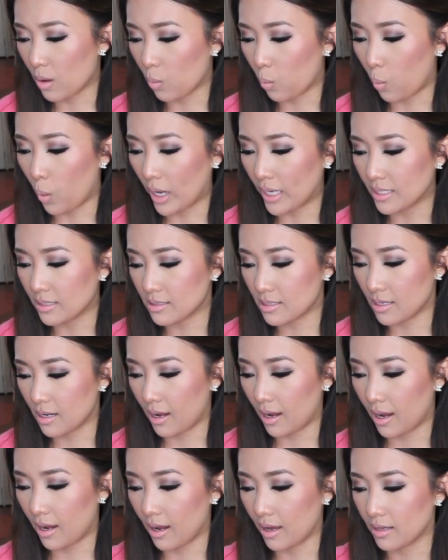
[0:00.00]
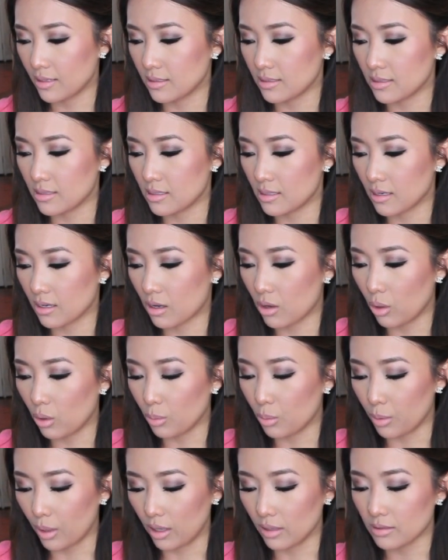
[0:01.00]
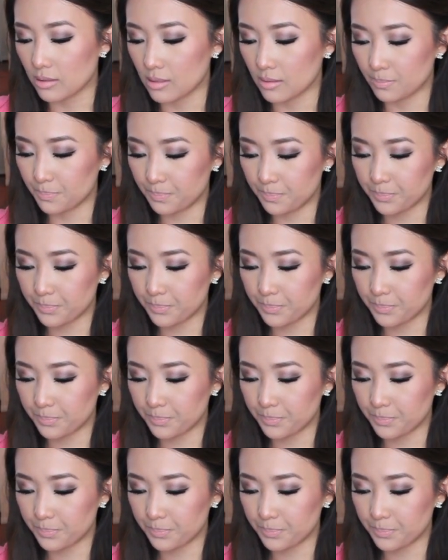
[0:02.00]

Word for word: white, and cobalt.